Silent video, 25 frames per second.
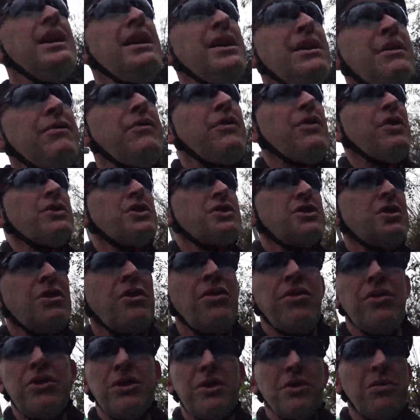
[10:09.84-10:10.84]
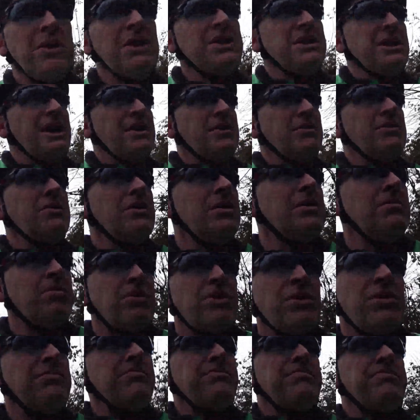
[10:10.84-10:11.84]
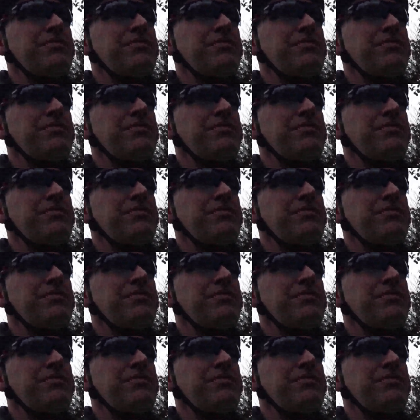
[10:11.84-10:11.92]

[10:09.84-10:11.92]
forks are too close to the wheels, I don't know, but